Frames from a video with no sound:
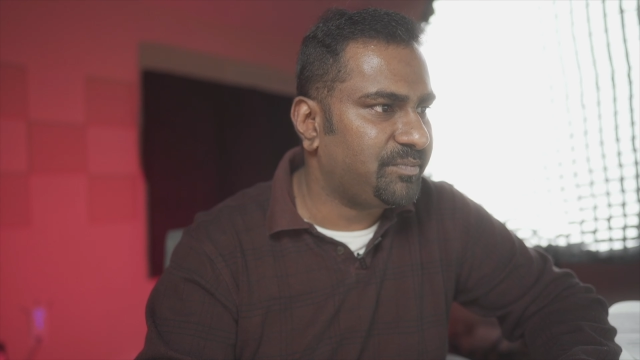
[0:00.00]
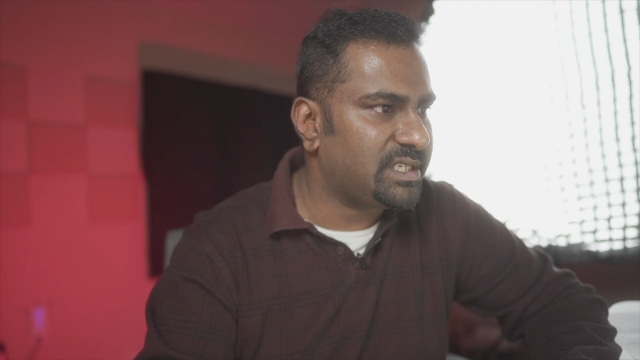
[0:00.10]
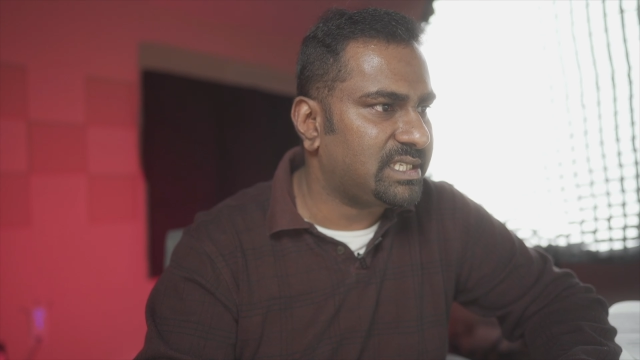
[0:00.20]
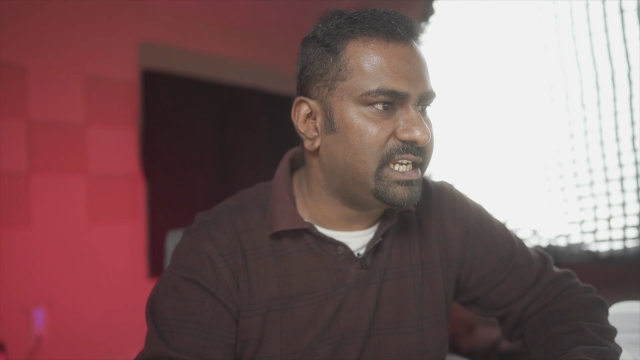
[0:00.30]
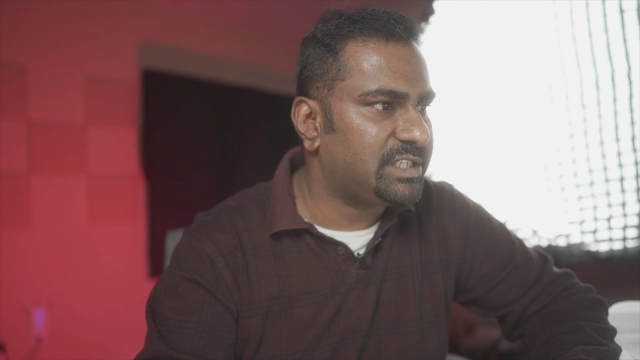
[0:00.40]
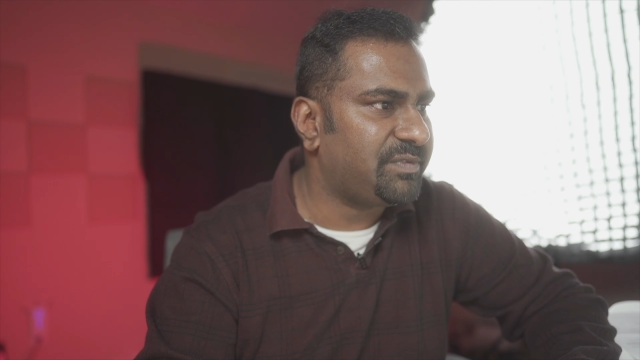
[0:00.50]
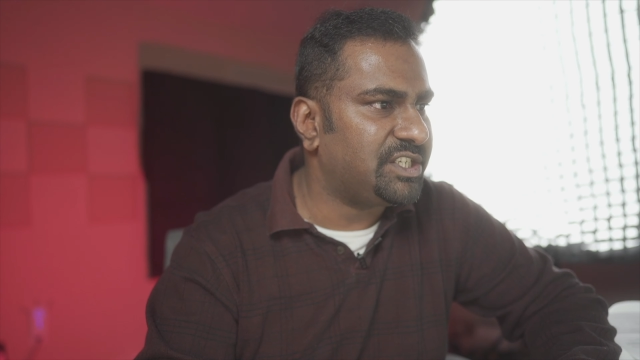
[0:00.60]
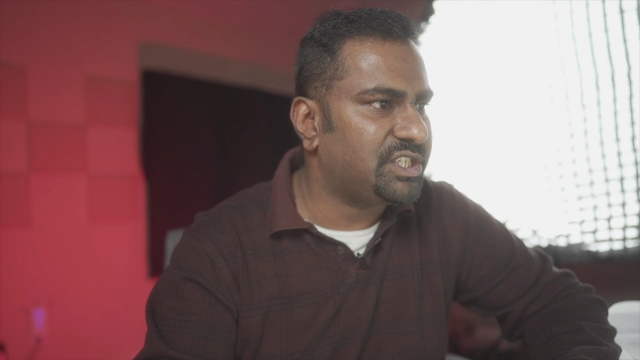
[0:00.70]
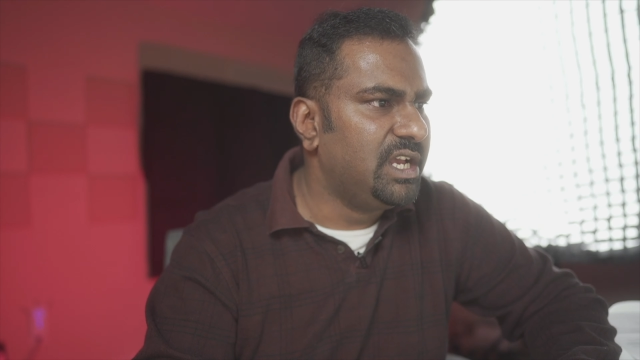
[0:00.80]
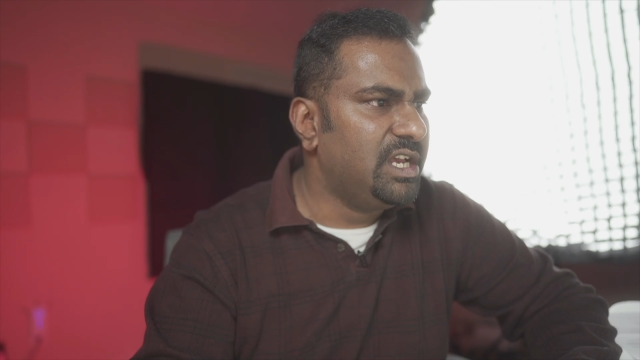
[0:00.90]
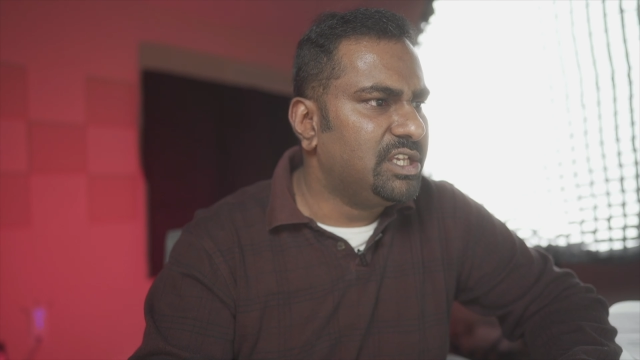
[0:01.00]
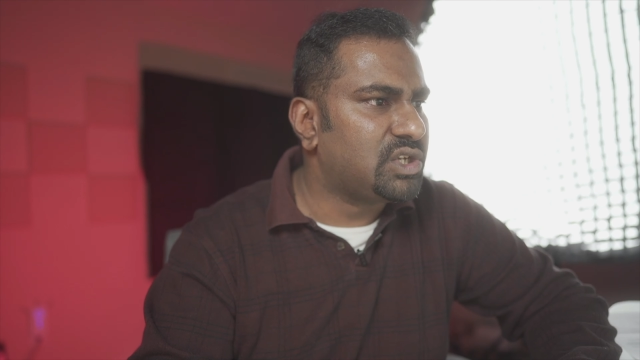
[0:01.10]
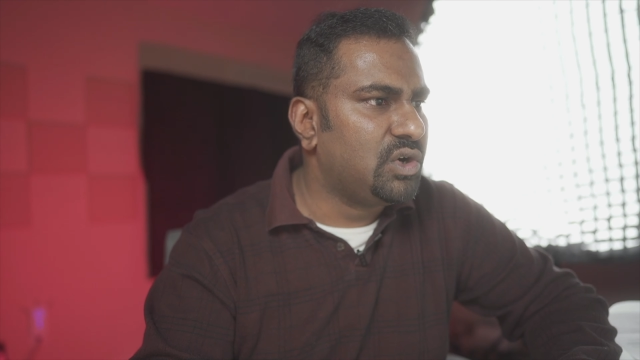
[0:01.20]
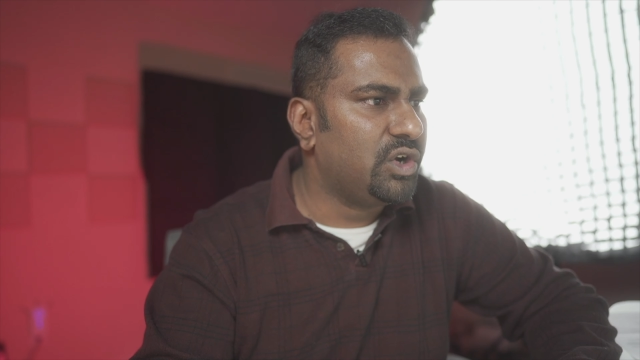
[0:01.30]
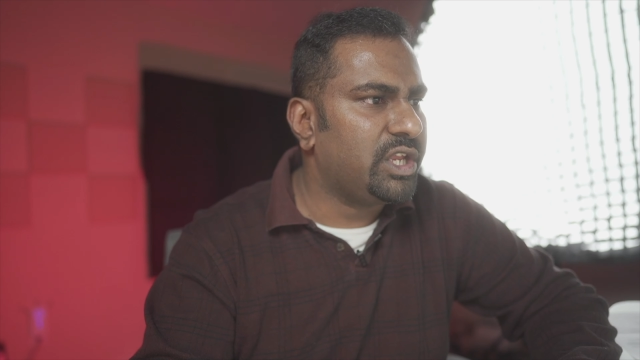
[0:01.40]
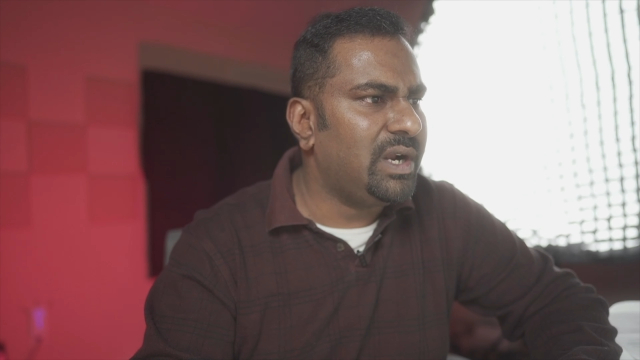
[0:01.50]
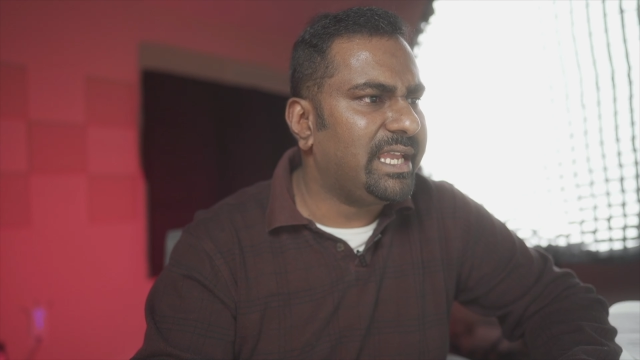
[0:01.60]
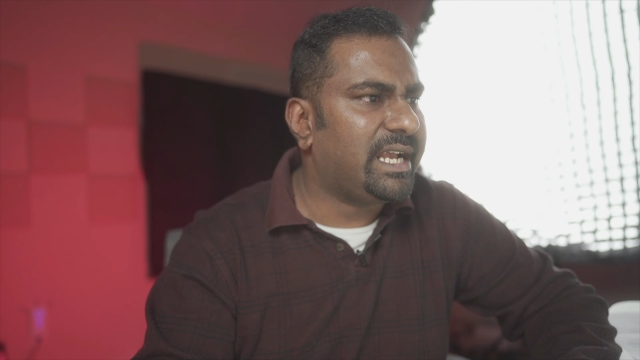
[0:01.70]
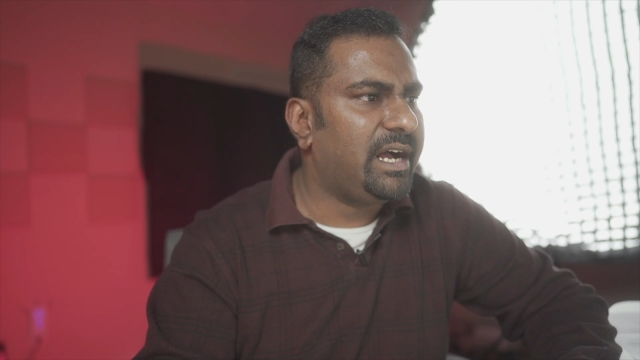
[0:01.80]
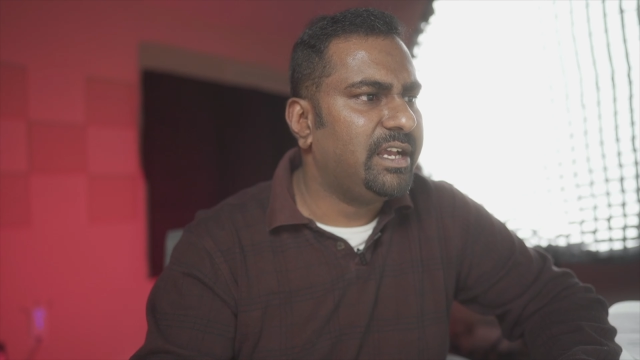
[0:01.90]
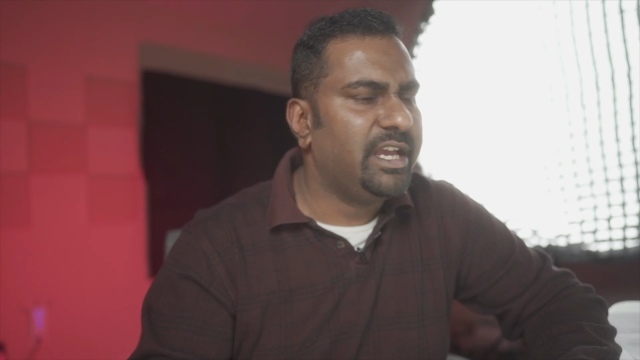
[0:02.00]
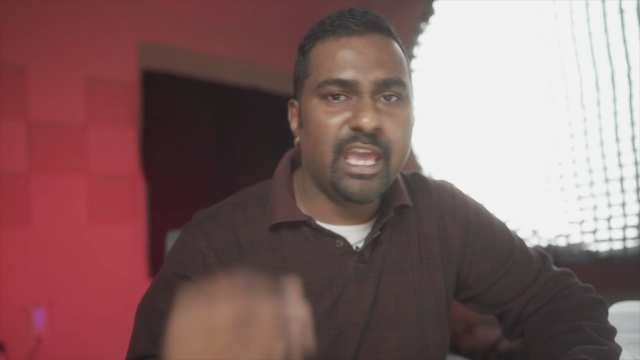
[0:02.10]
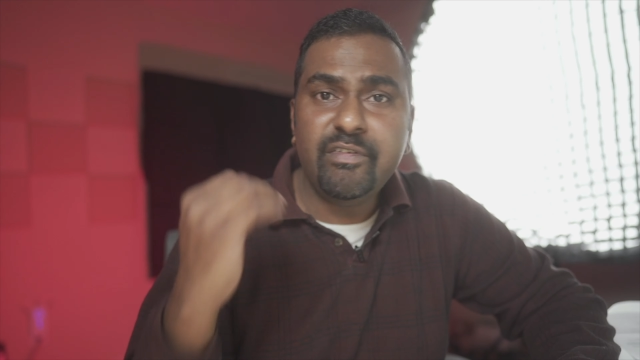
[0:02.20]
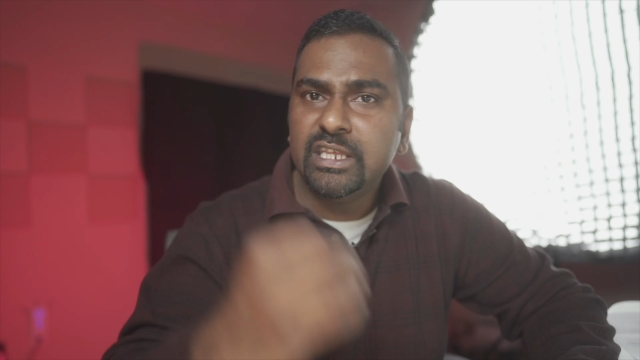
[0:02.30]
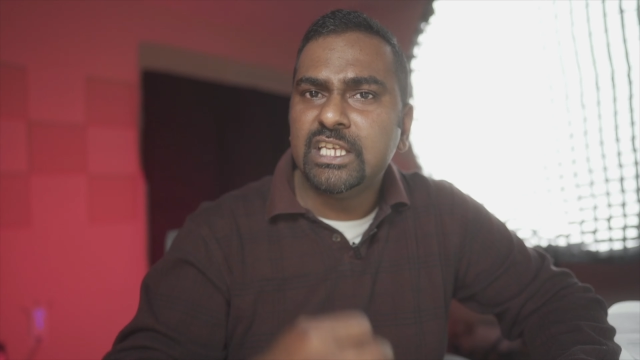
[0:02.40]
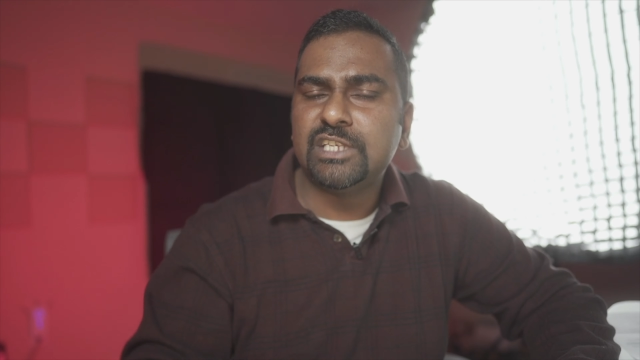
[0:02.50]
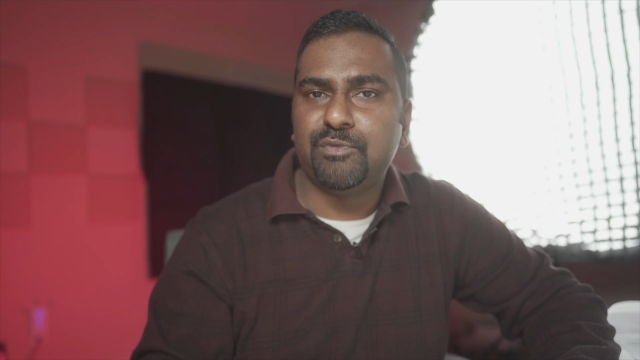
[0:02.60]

Jesus said it is finished. So, you know, like uh, everything is